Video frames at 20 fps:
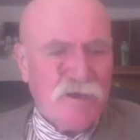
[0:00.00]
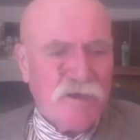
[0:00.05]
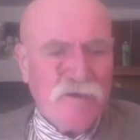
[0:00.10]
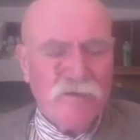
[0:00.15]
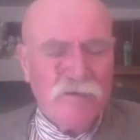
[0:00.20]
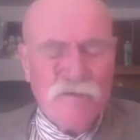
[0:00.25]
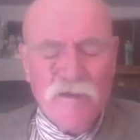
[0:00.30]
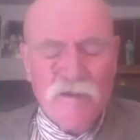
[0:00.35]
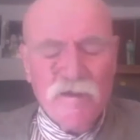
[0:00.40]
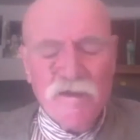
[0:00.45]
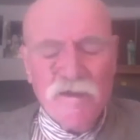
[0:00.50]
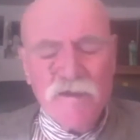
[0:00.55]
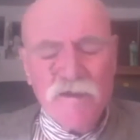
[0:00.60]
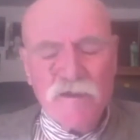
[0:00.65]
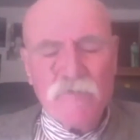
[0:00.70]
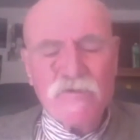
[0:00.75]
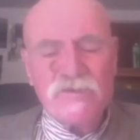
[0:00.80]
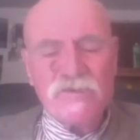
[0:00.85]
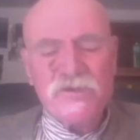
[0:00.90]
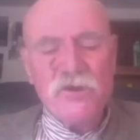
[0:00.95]
And there
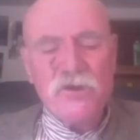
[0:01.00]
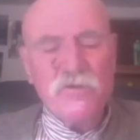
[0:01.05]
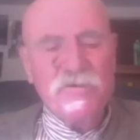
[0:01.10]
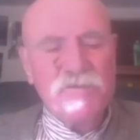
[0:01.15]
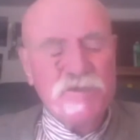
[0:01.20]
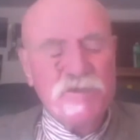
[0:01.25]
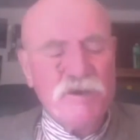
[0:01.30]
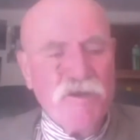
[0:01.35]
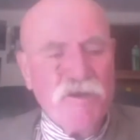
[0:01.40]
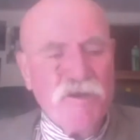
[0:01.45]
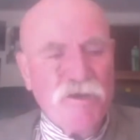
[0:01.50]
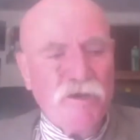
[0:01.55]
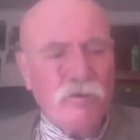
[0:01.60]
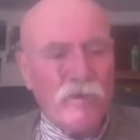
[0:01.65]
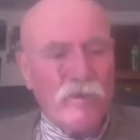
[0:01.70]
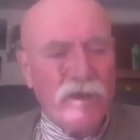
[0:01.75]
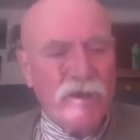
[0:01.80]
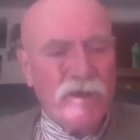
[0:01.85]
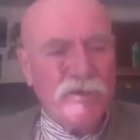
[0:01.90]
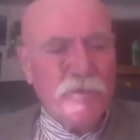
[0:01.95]
was no seating
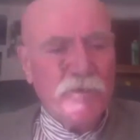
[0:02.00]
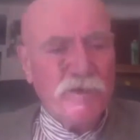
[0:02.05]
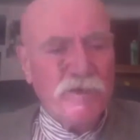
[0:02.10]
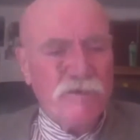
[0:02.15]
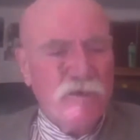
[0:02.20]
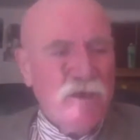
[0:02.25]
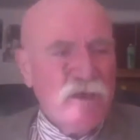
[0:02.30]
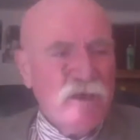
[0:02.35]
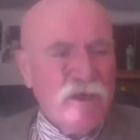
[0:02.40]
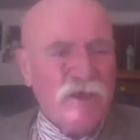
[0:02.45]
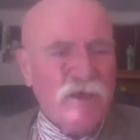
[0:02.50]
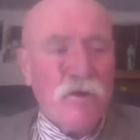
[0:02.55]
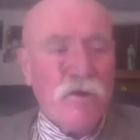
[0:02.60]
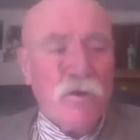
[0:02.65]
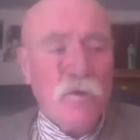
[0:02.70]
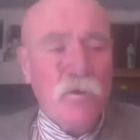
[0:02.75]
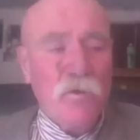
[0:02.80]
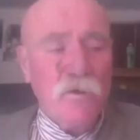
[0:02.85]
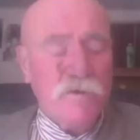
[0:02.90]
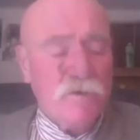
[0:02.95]
arrangement. An
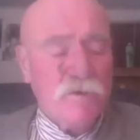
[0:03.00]
old,